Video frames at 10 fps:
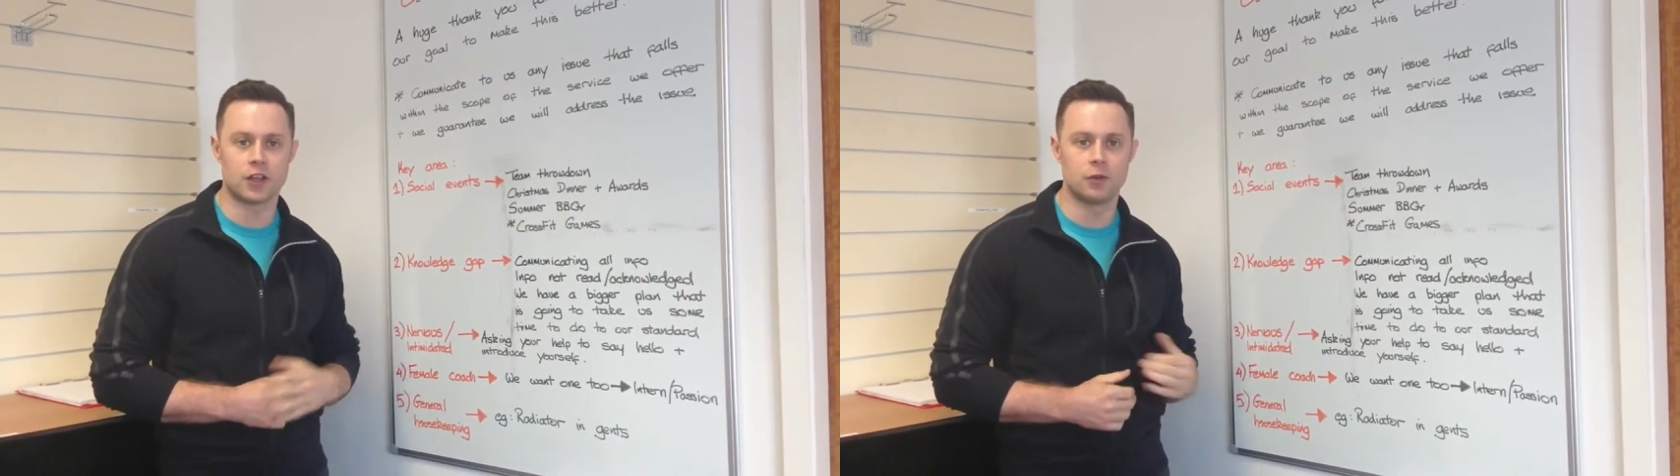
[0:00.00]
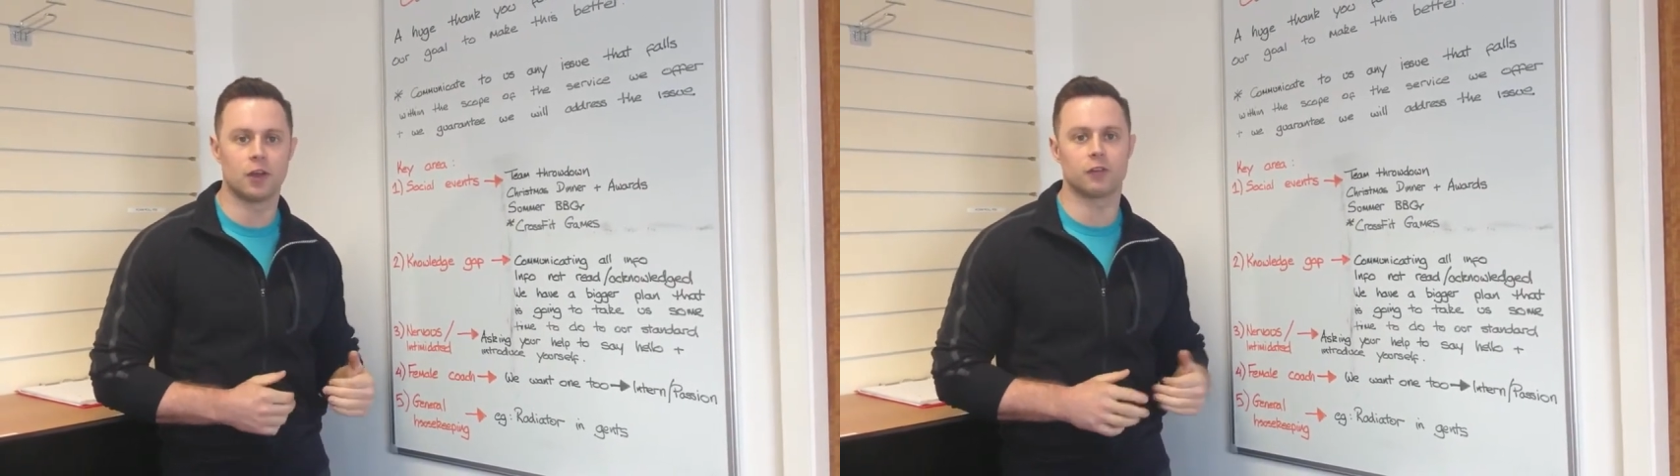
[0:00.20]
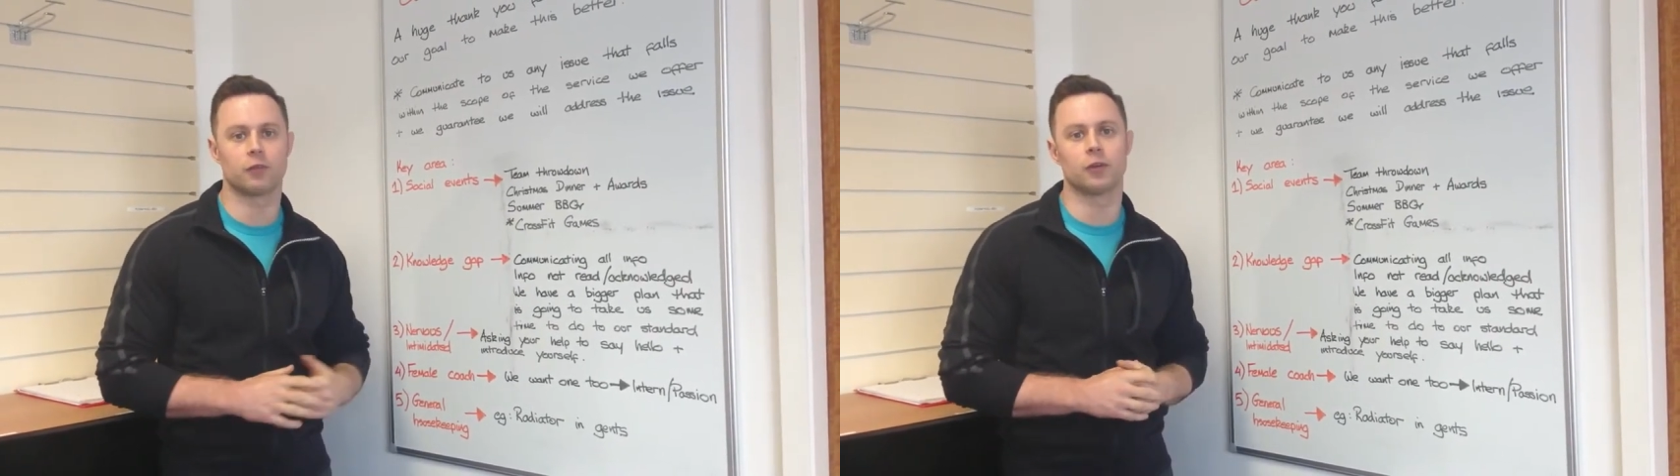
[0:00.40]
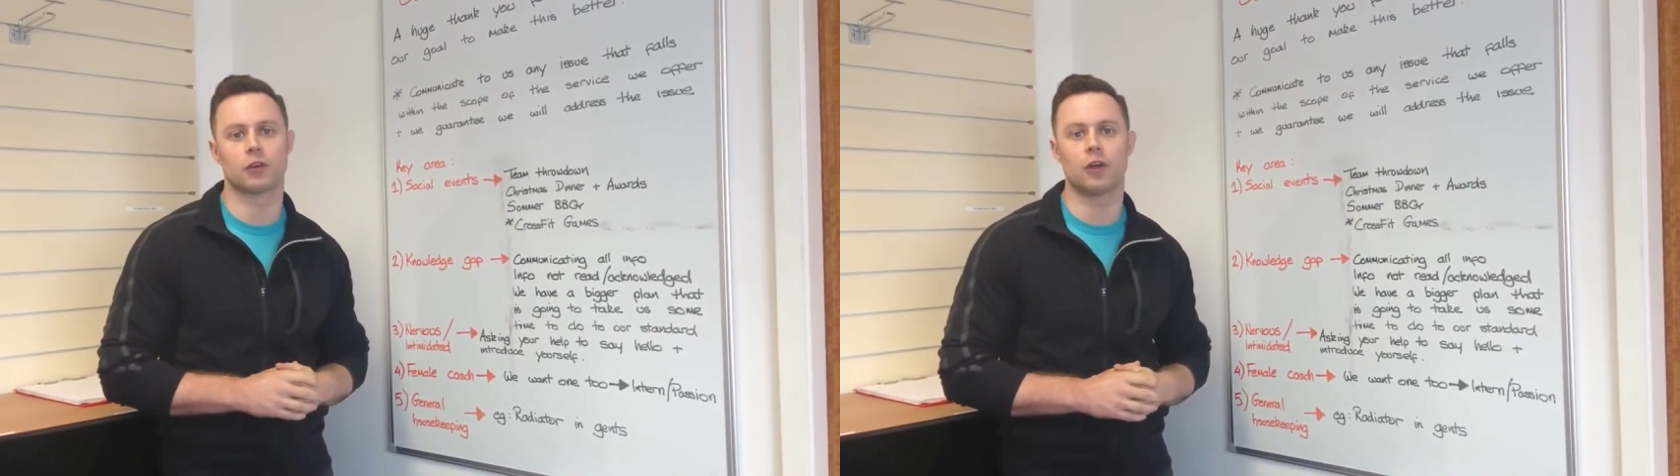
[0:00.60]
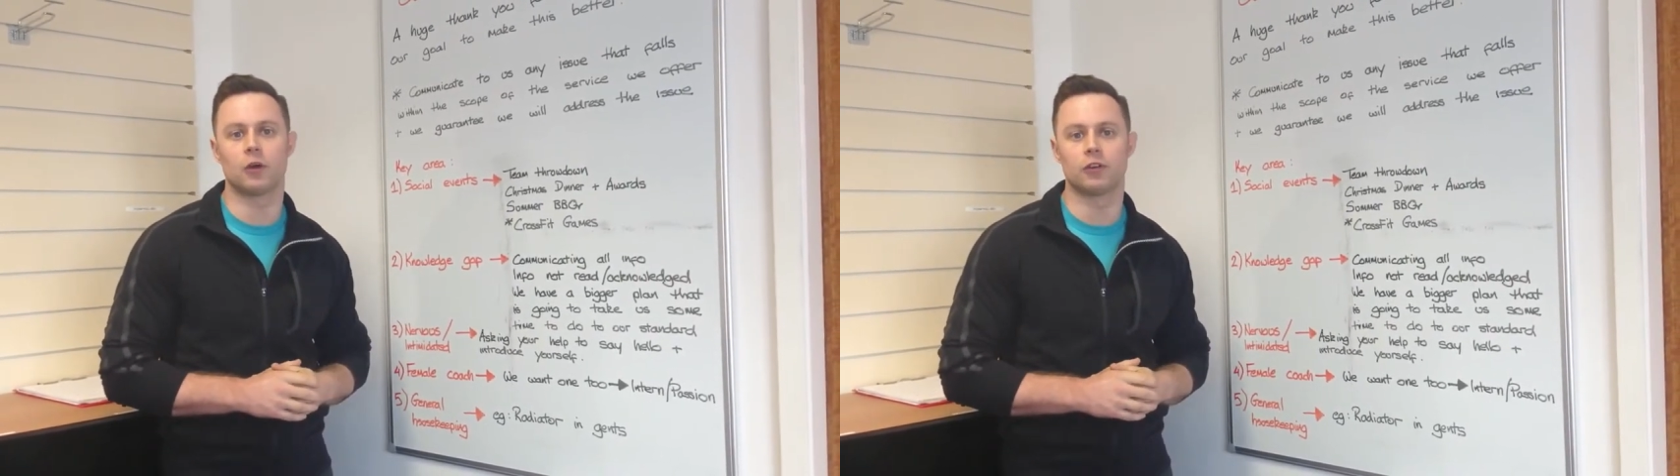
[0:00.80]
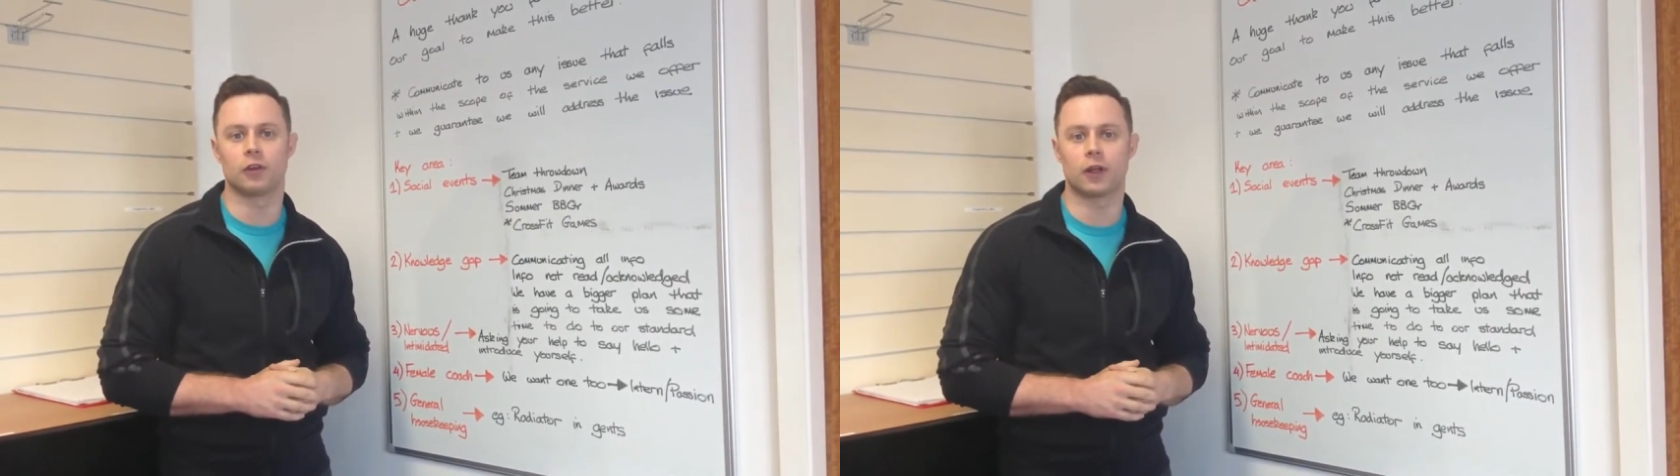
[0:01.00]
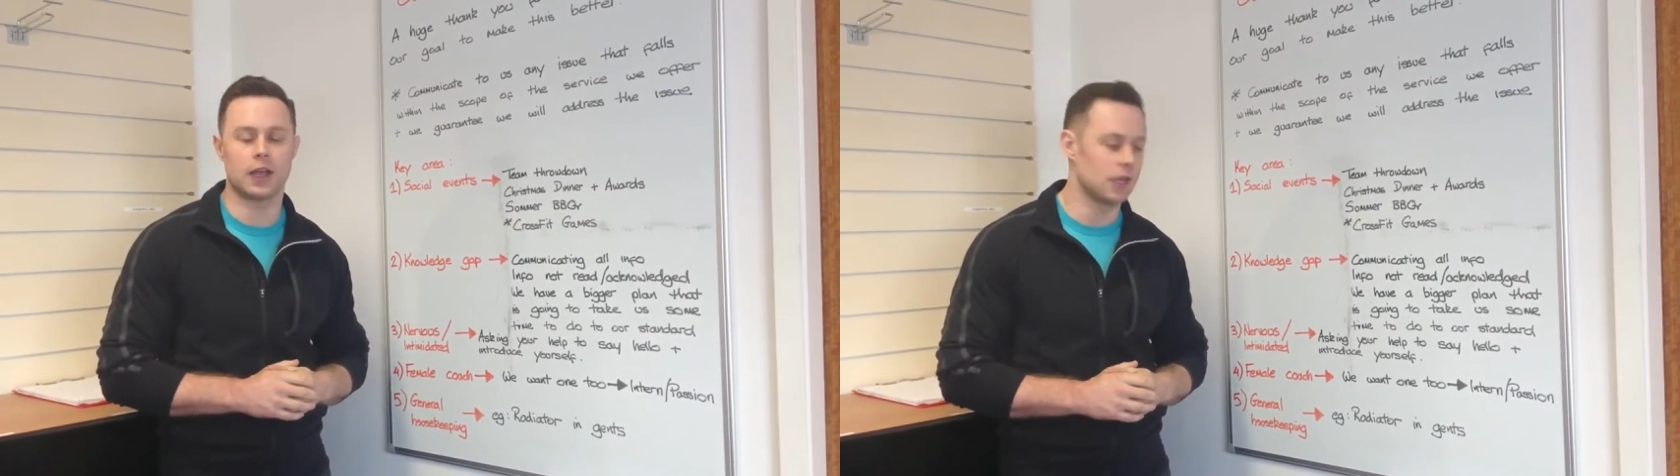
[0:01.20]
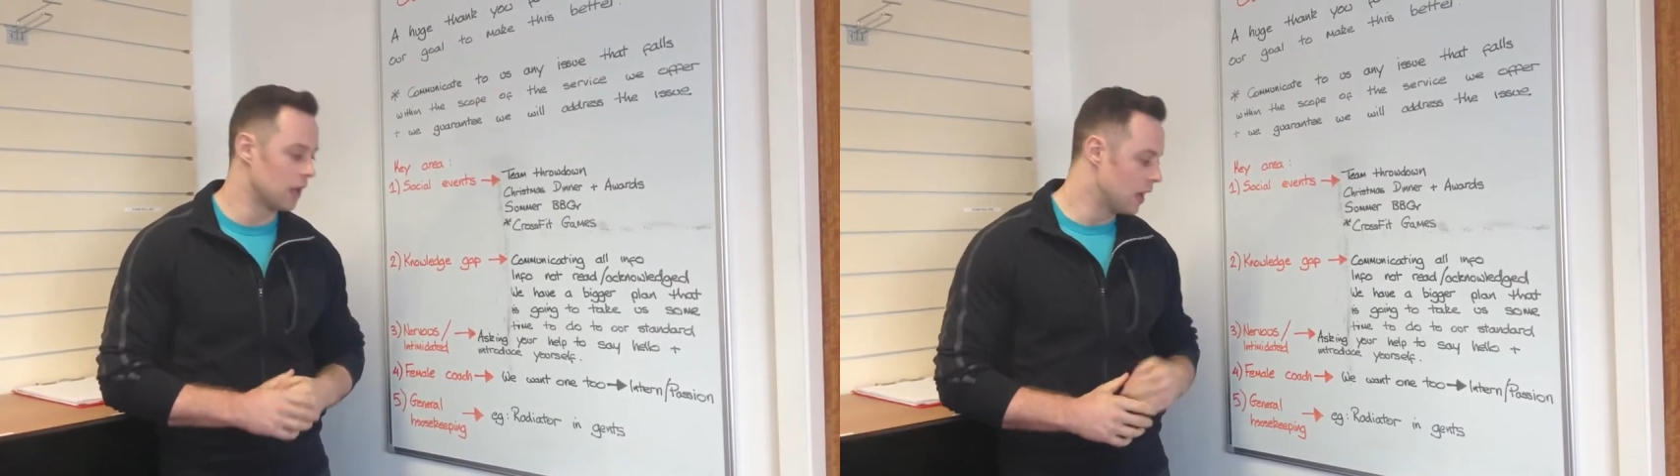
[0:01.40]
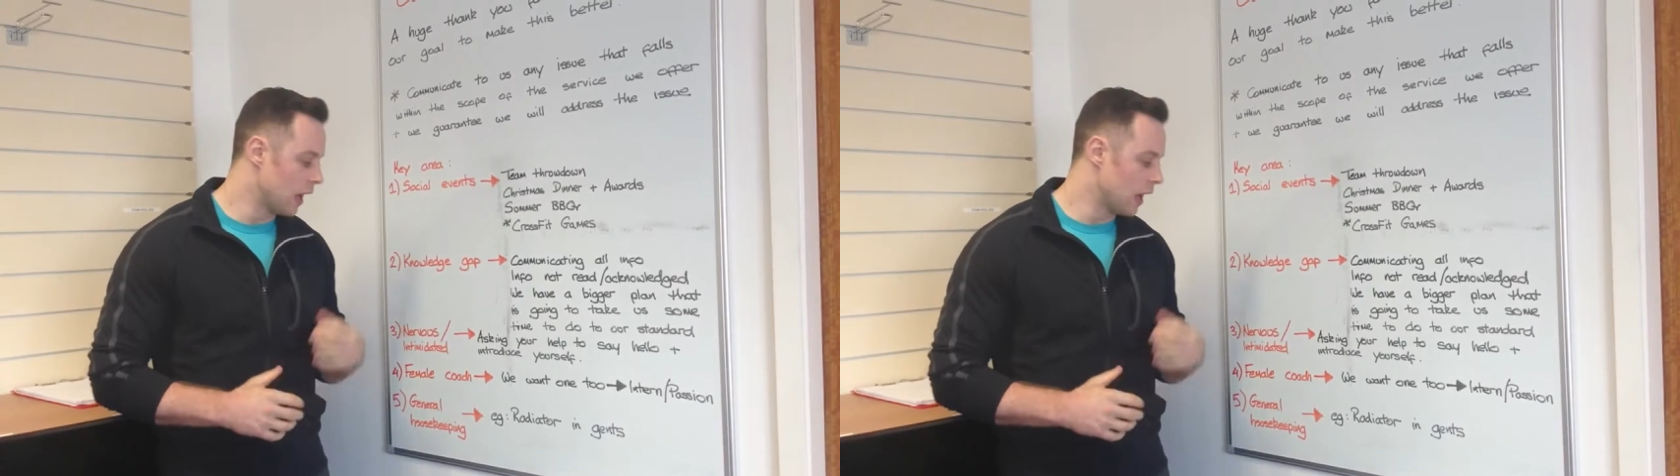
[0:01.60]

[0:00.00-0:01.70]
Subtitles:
that you got from your coach, okay?